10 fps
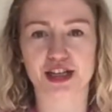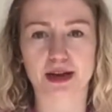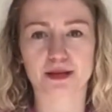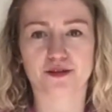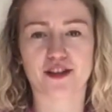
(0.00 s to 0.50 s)

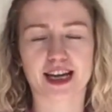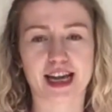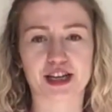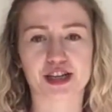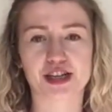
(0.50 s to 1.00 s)
shape to
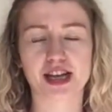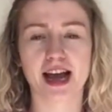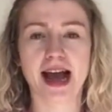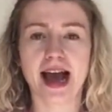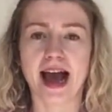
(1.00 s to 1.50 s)
finish.
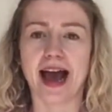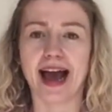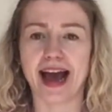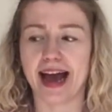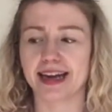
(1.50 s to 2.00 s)

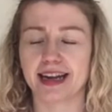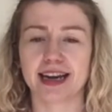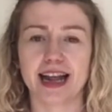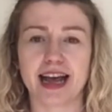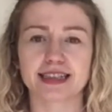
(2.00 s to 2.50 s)
And
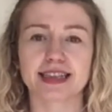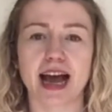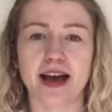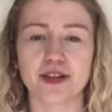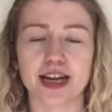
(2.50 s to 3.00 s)
let's
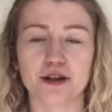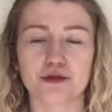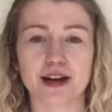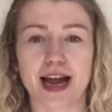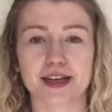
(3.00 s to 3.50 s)
have a little
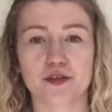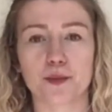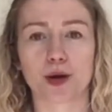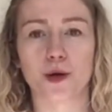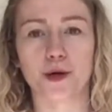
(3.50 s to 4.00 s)
round of
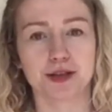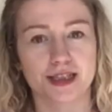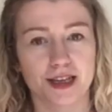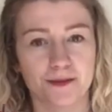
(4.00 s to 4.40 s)
applause.